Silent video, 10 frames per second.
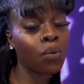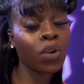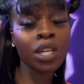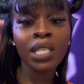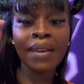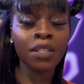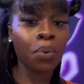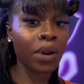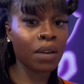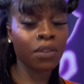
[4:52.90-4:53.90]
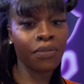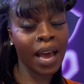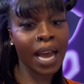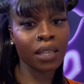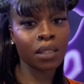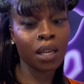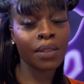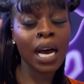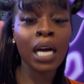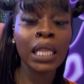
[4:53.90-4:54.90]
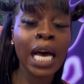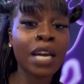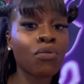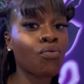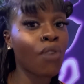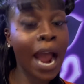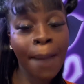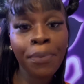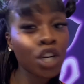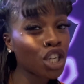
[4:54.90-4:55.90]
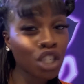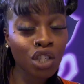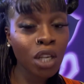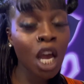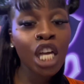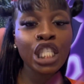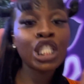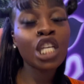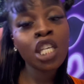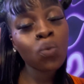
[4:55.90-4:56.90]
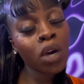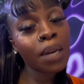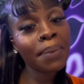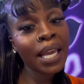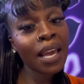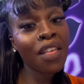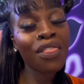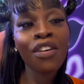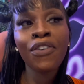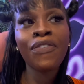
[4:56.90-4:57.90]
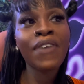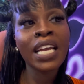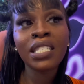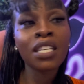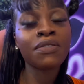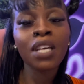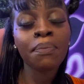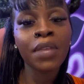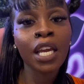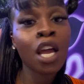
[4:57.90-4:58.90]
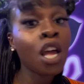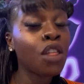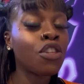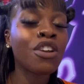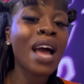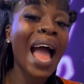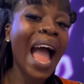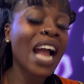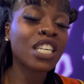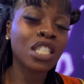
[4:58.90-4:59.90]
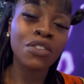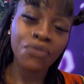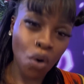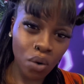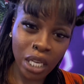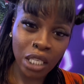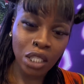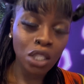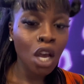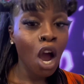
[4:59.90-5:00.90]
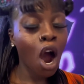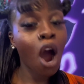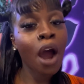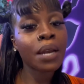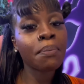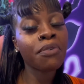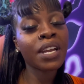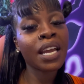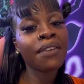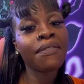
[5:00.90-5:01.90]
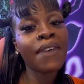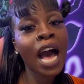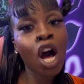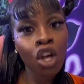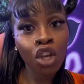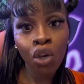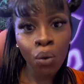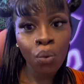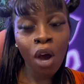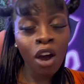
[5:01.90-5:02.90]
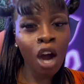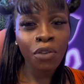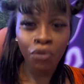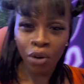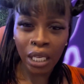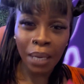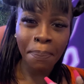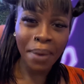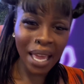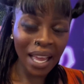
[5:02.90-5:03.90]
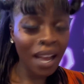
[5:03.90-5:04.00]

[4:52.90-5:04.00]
we just have to point out the fact that a lot of rappers just want to be the face of something. They're not actually focused on bringing value, on really being